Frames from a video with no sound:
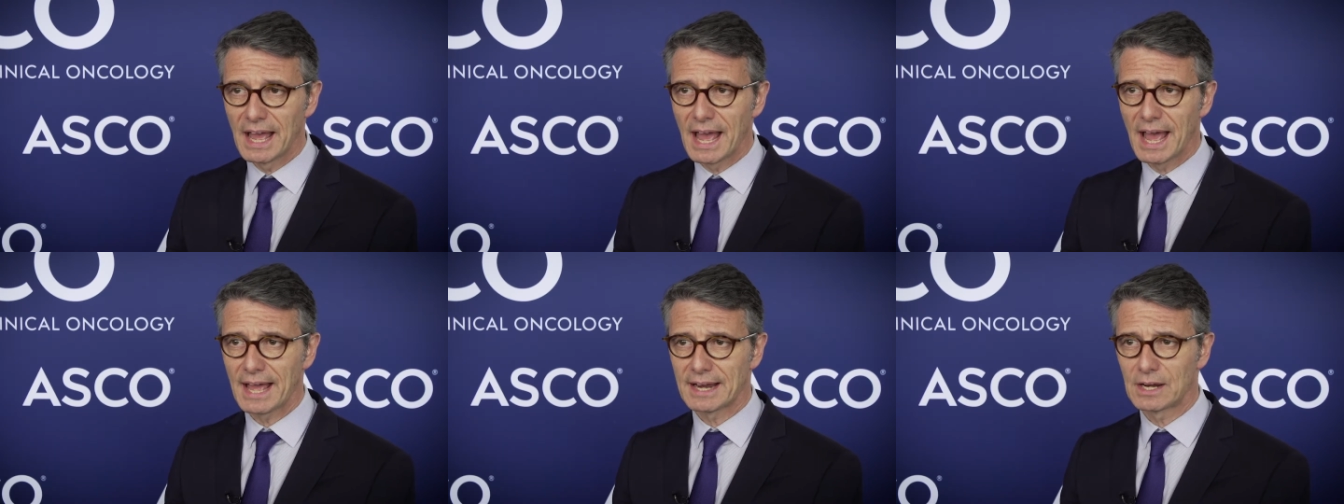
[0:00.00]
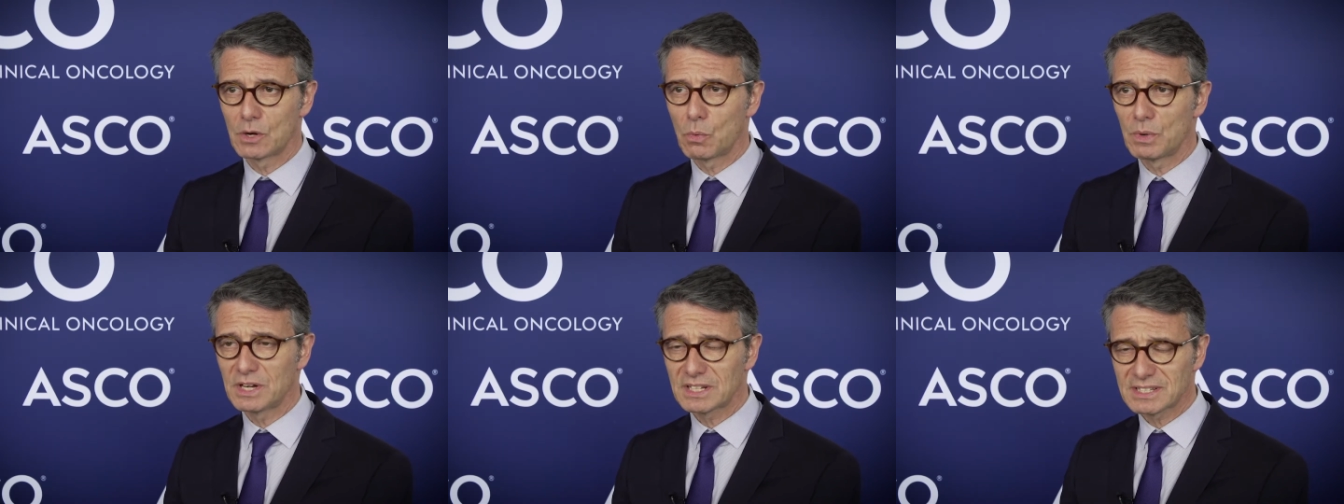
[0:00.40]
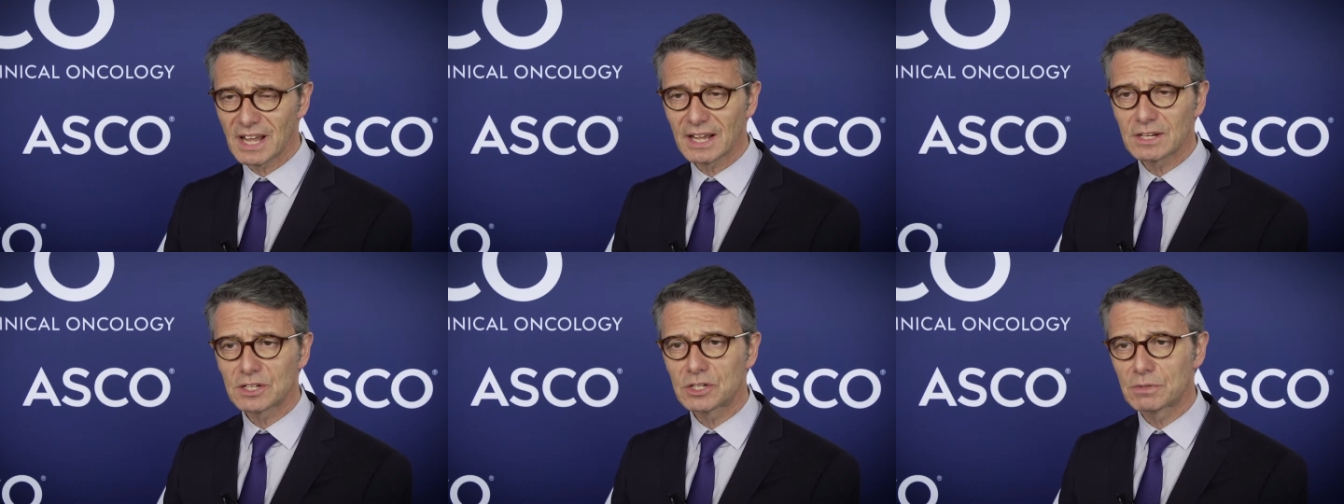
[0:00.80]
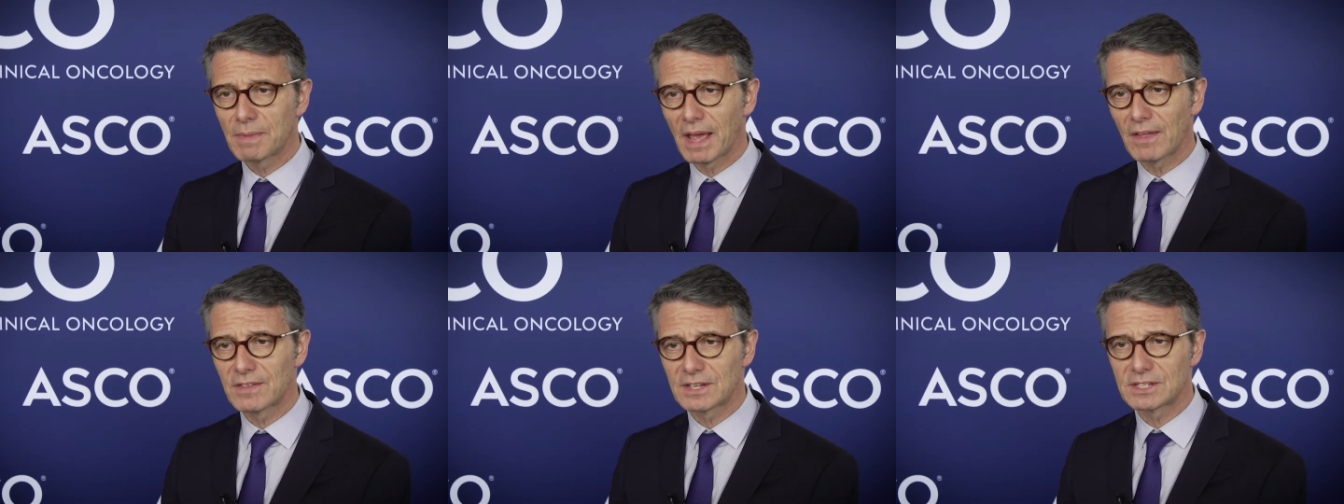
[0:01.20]
And we decided to
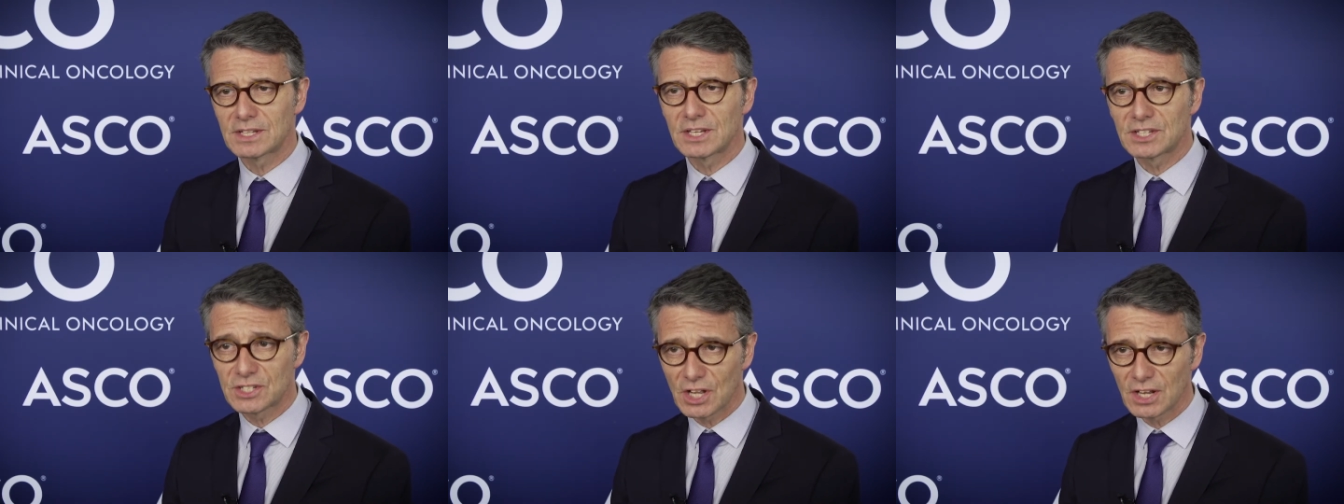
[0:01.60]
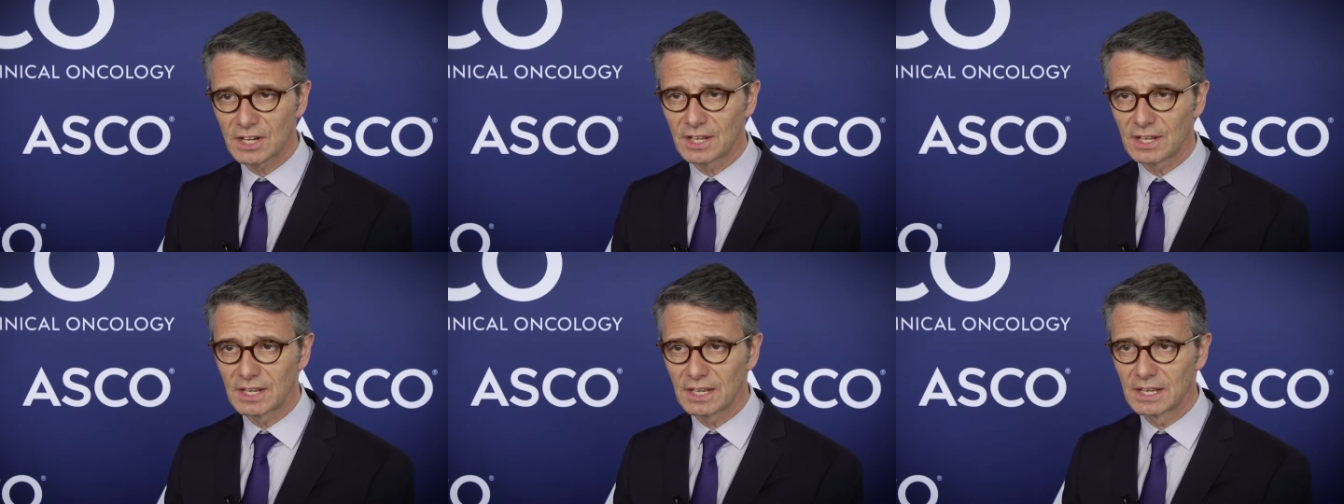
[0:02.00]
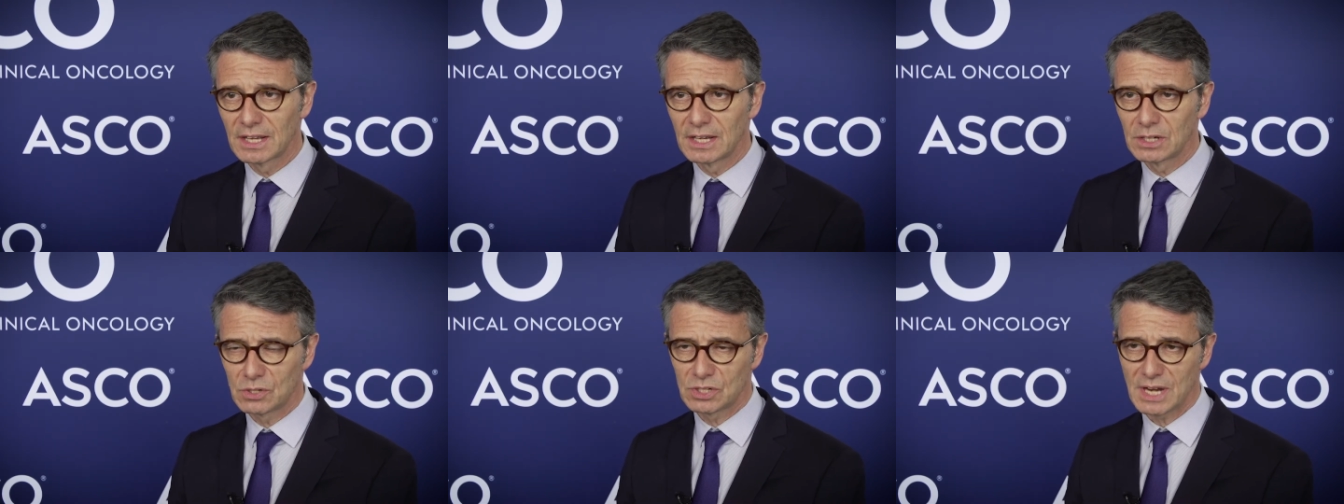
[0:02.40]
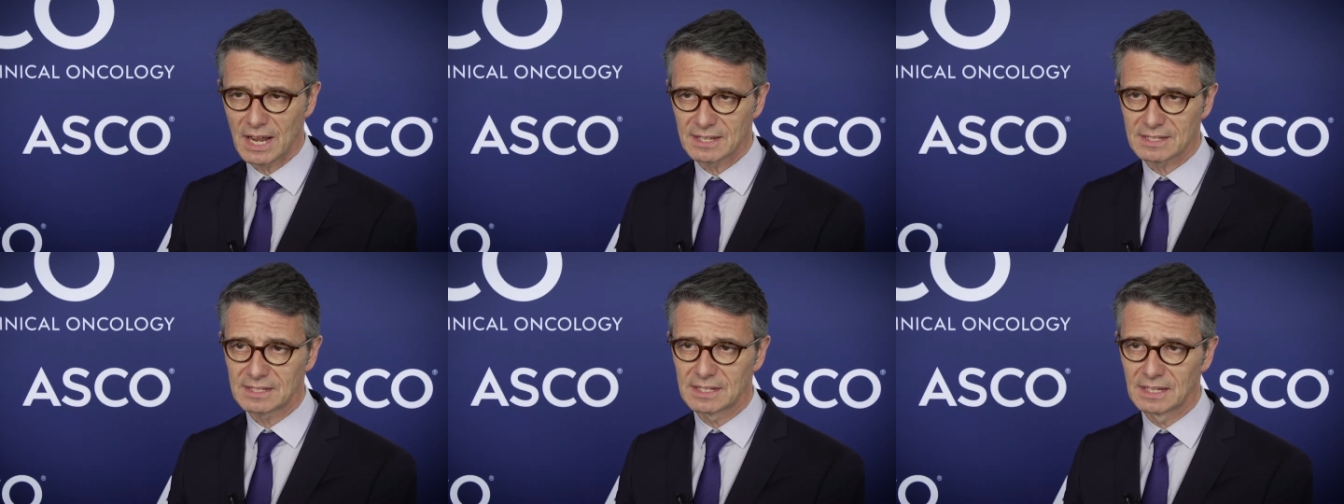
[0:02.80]
make this study to
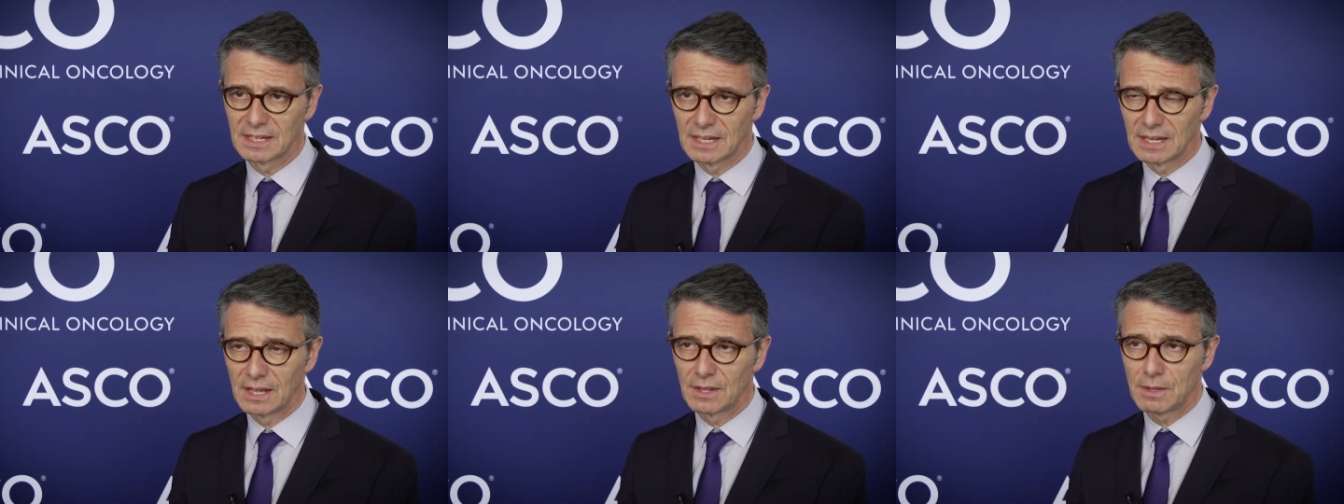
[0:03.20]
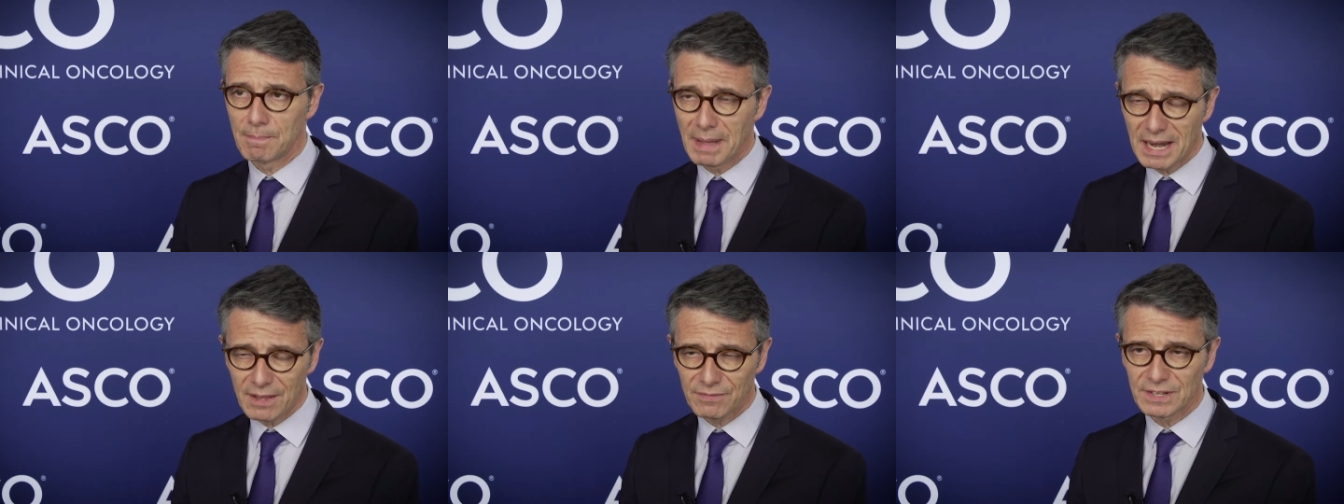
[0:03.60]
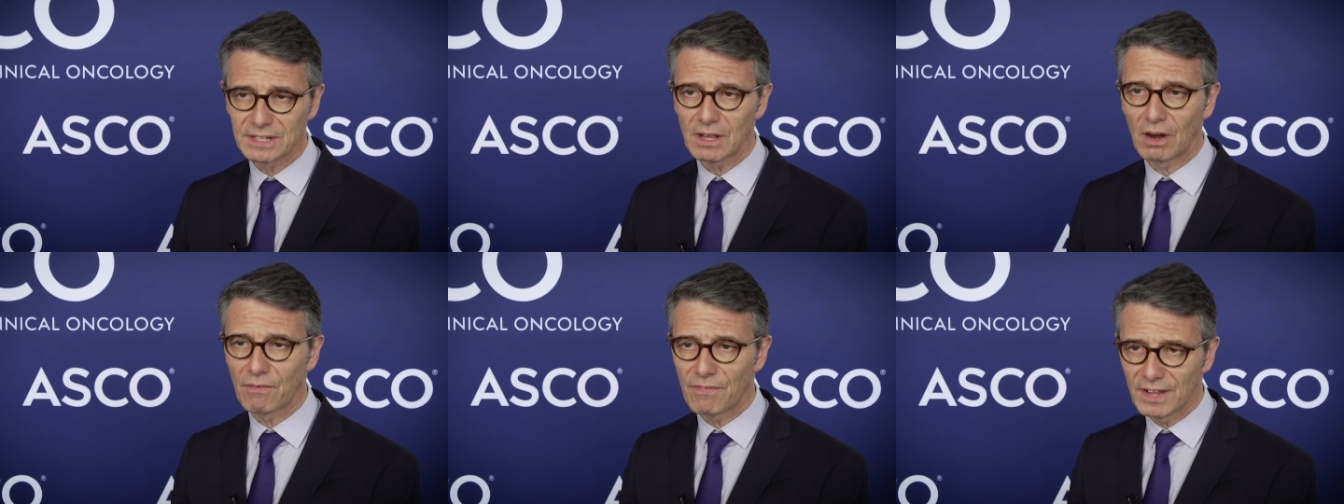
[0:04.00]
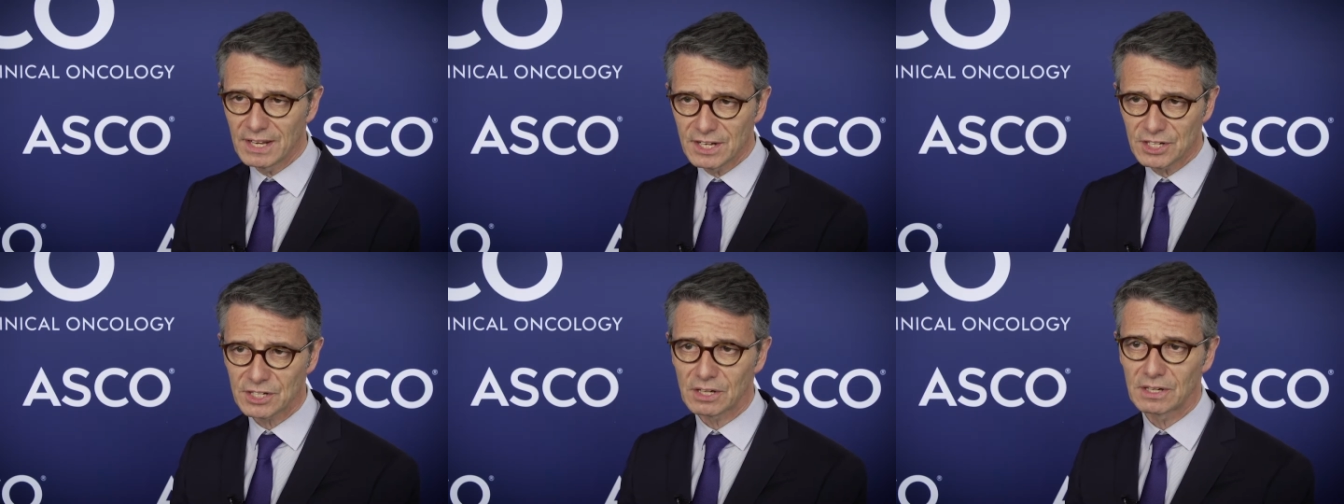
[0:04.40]
test the benefit of
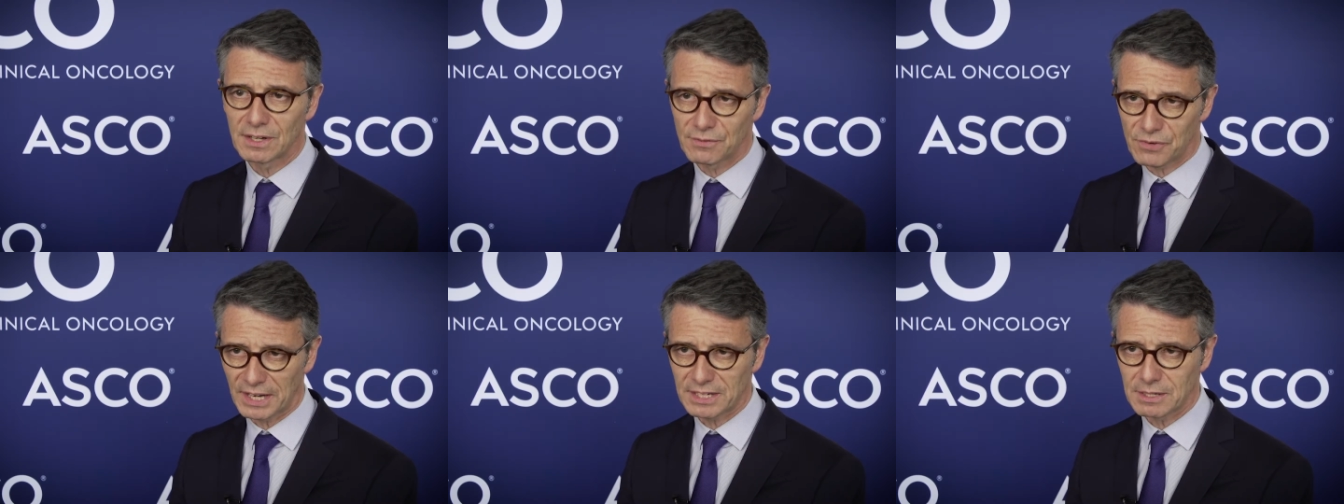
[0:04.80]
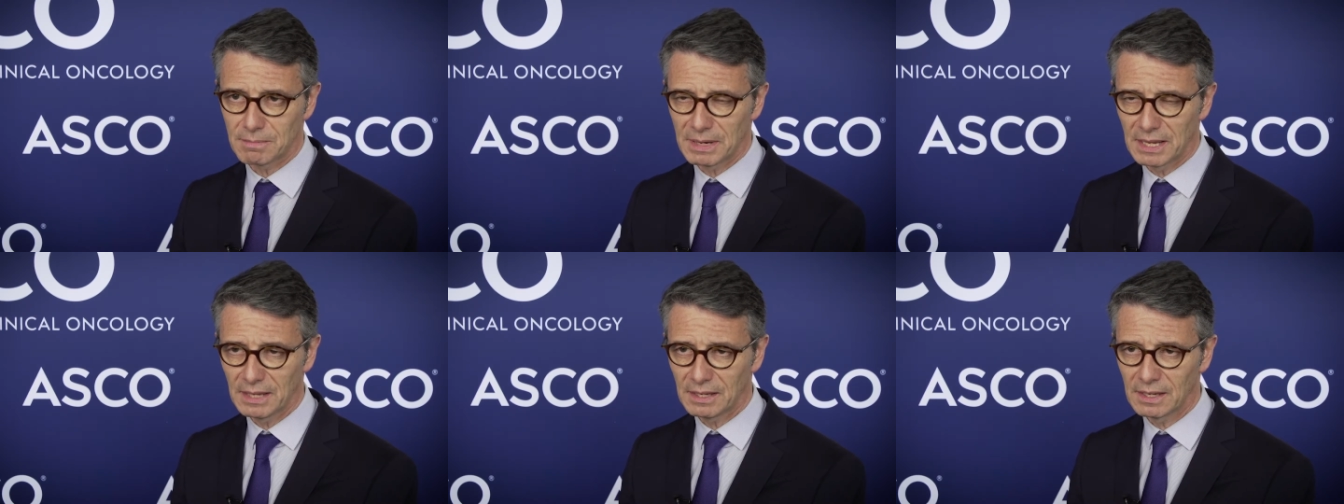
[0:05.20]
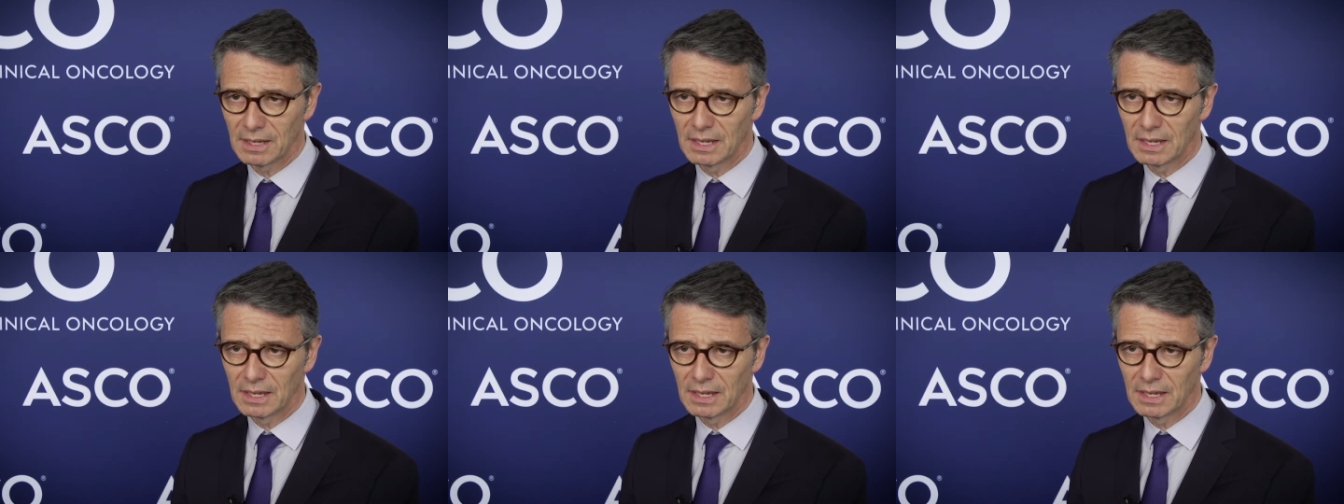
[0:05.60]
initial nephrectomy